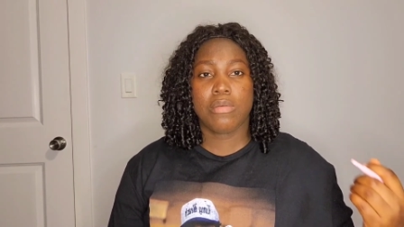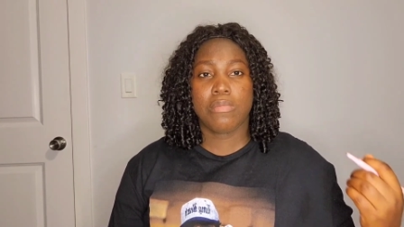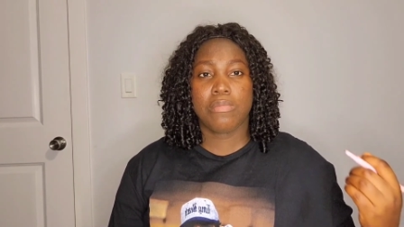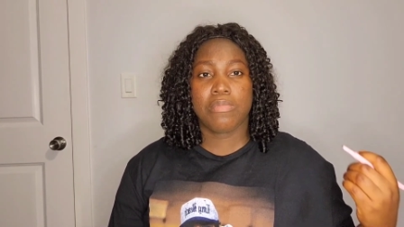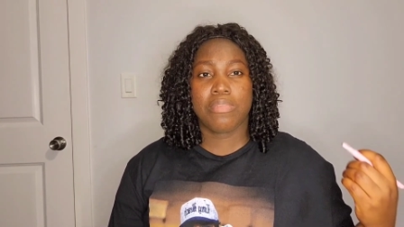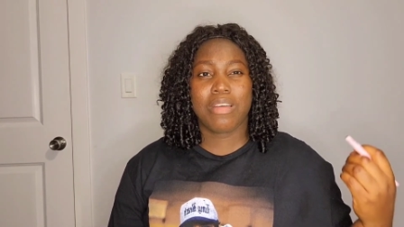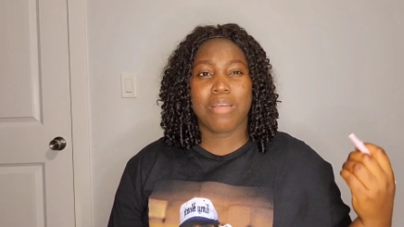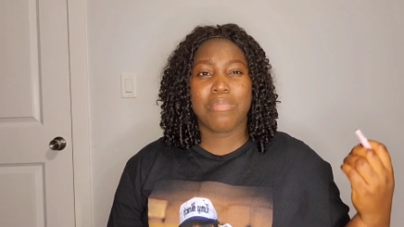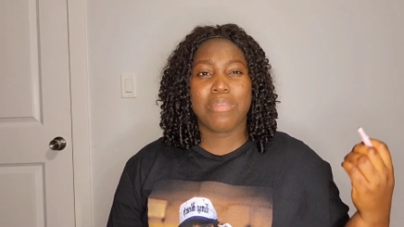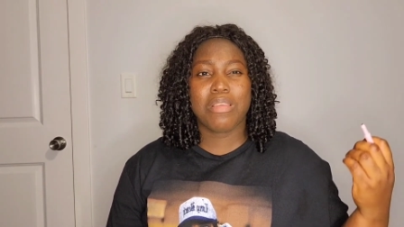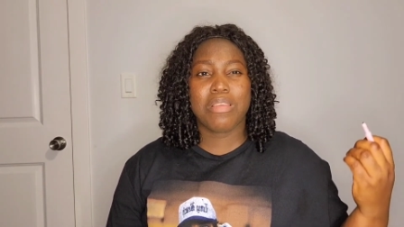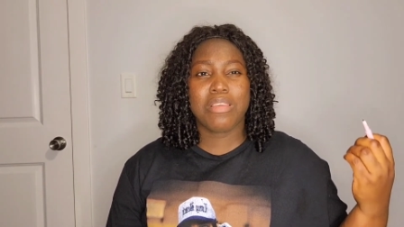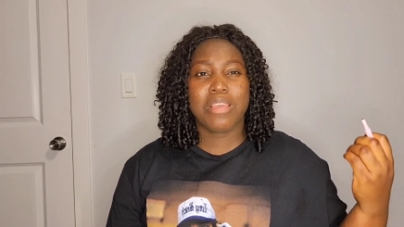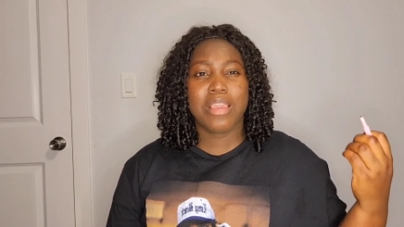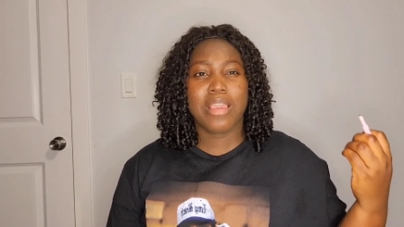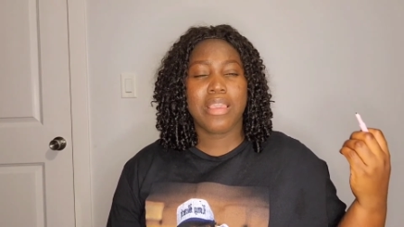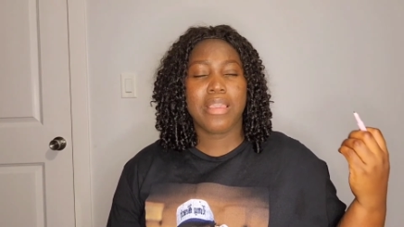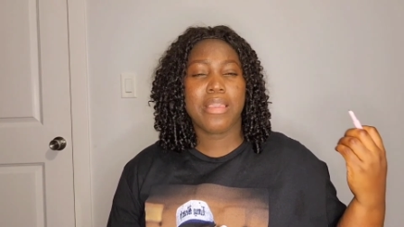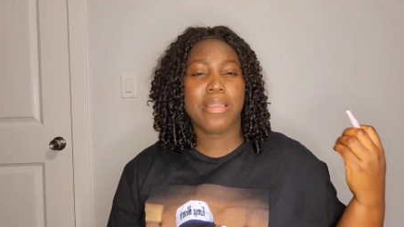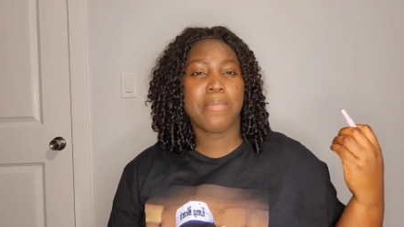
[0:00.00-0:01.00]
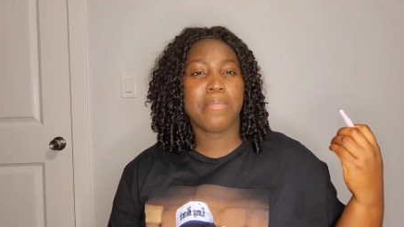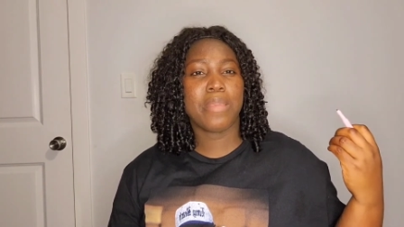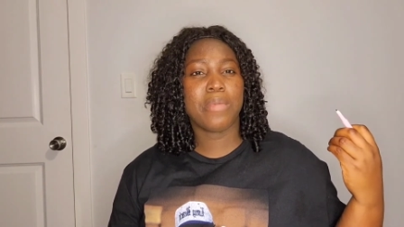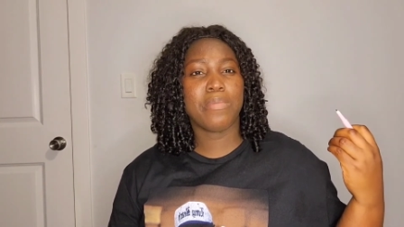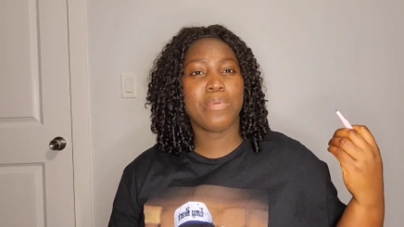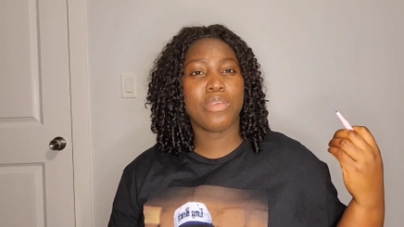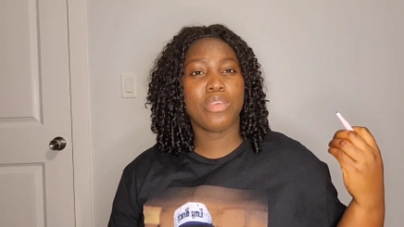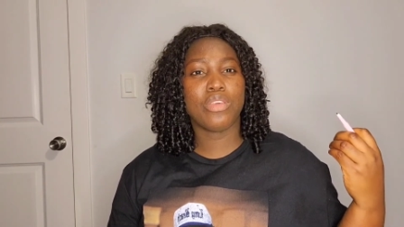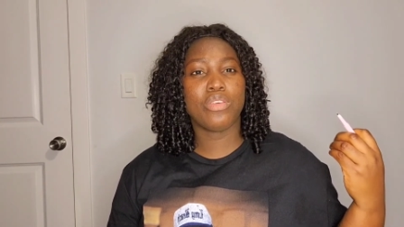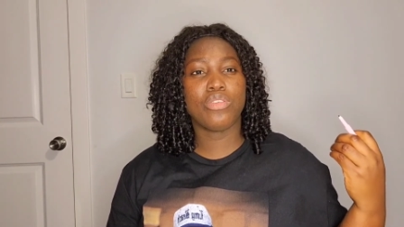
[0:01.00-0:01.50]
Probably
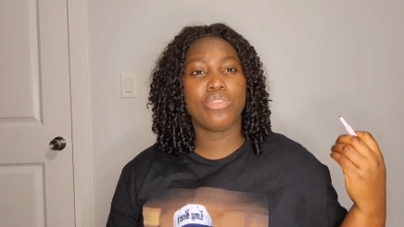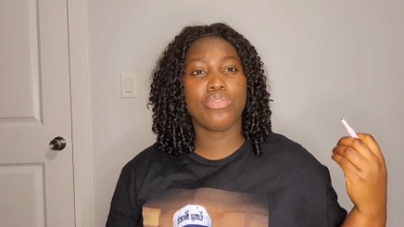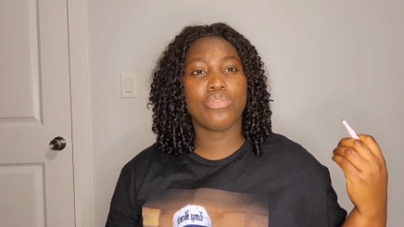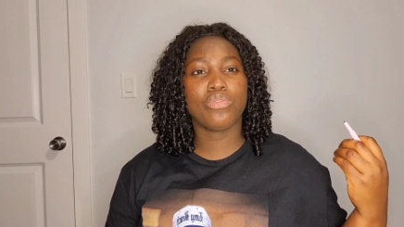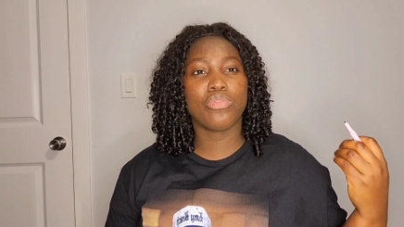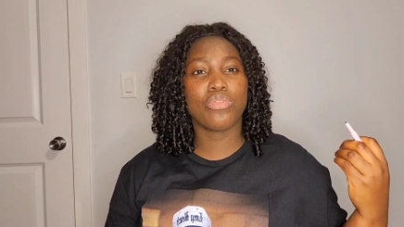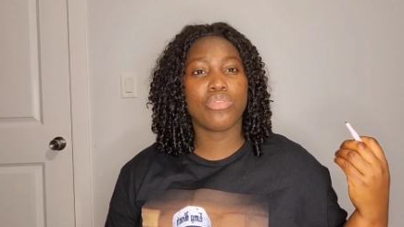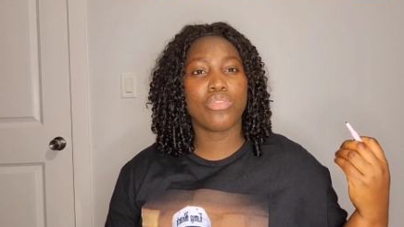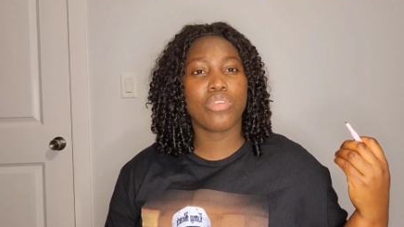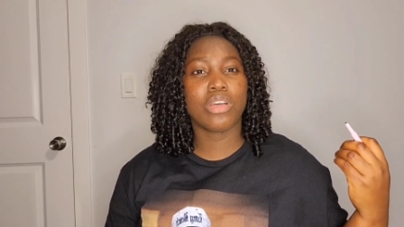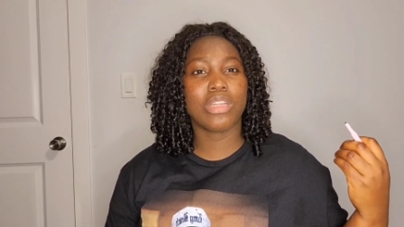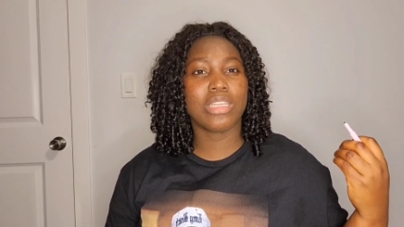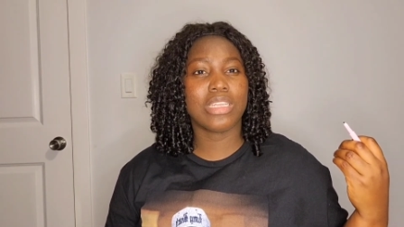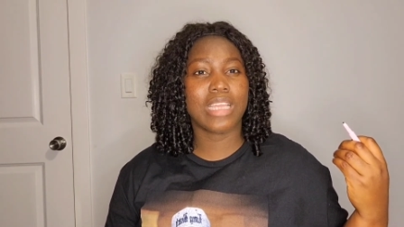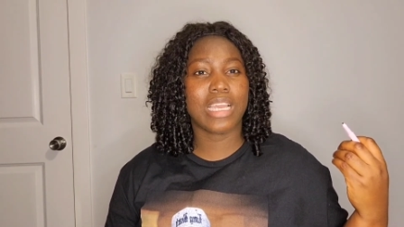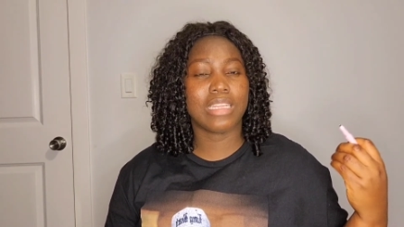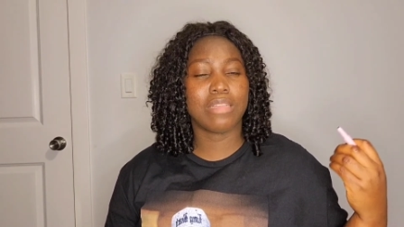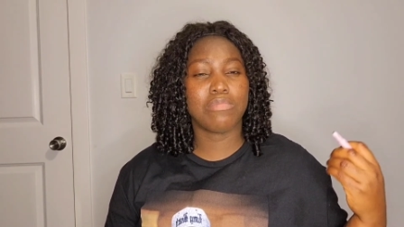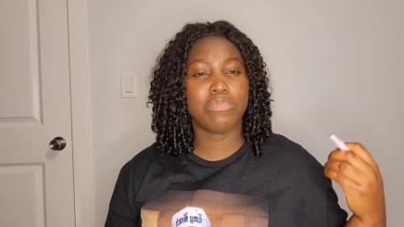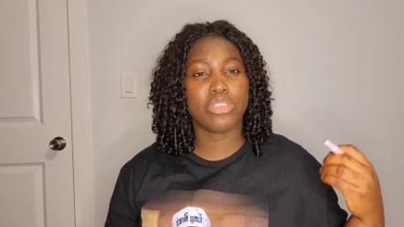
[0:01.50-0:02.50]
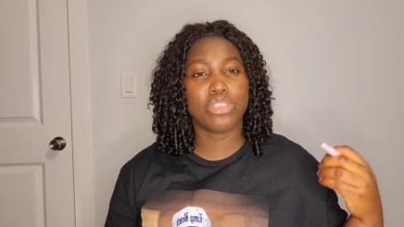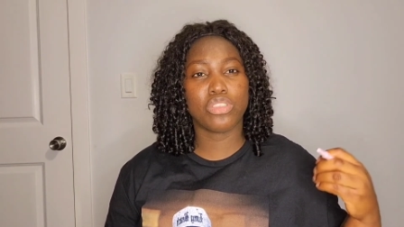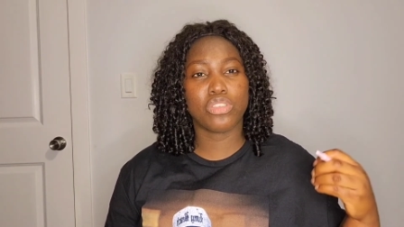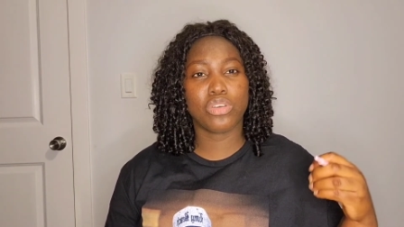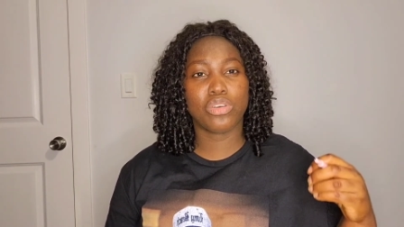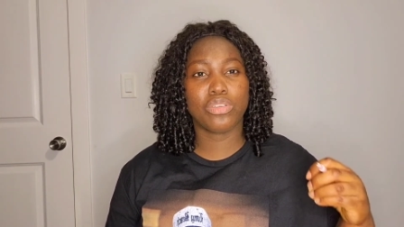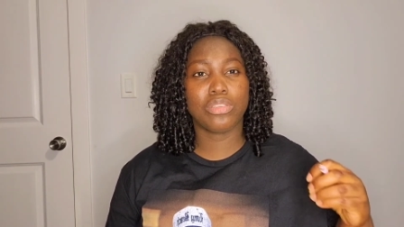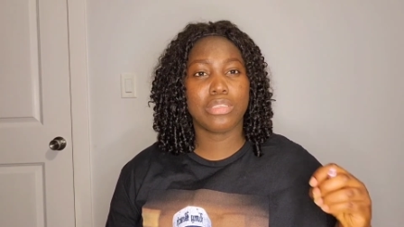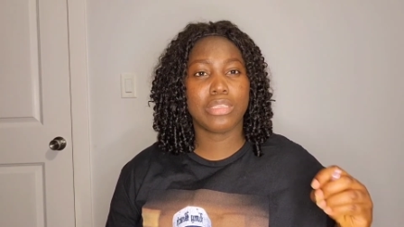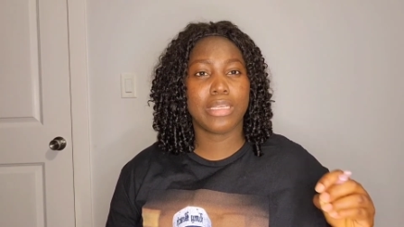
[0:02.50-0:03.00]
maybe you got the
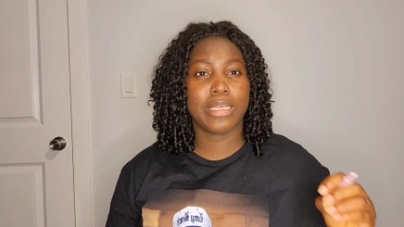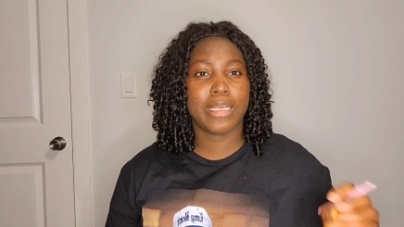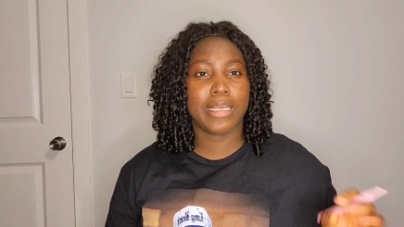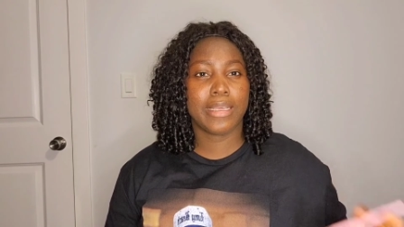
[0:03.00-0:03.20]
admission